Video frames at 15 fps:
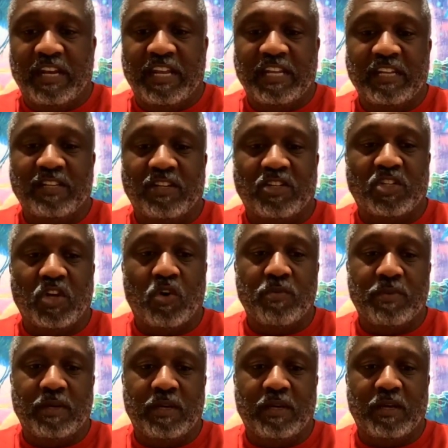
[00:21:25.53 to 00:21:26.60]
that needed to
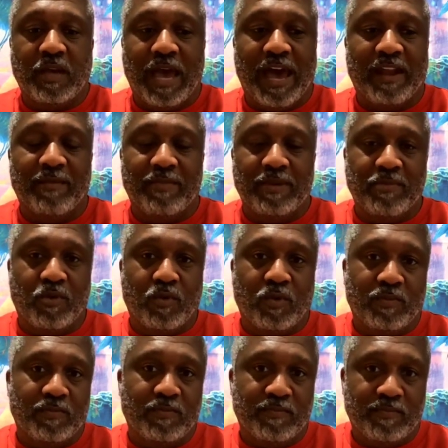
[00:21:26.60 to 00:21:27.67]
show me how to be
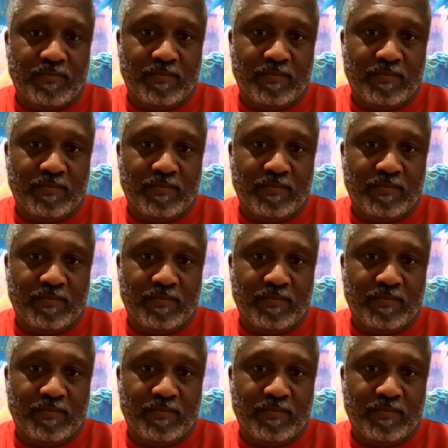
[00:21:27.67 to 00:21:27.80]
more.